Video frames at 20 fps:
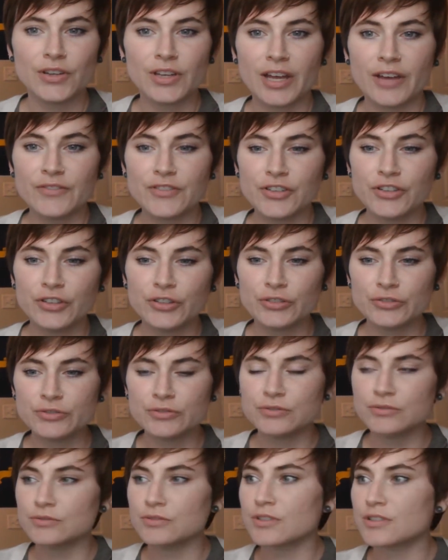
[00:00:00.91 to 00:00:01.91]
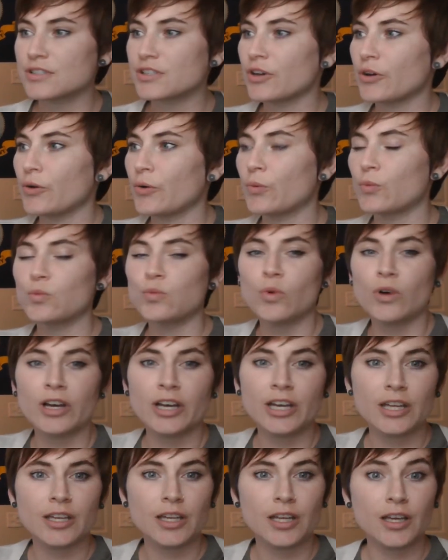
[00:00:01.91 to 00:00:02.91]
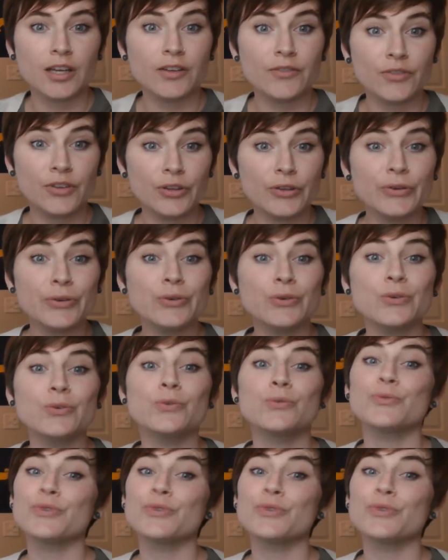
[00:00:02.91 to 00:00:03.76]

Afternoon. So one of you